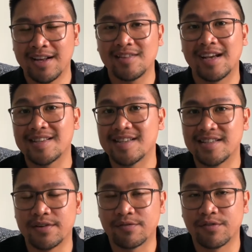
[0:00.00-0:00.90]
that's a
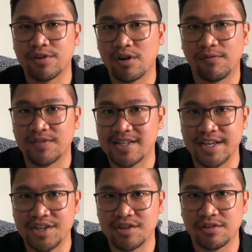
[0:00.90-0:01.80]
different
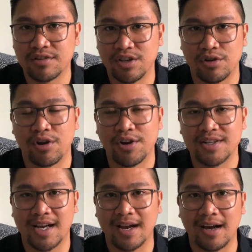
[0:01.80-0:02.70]
conversation that you're going
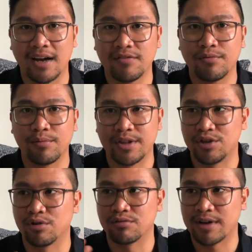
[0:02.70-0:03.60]
to have with
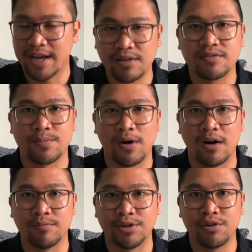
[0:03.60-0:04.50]
your head of
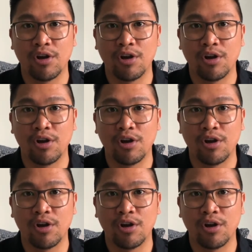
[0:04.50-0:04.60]
department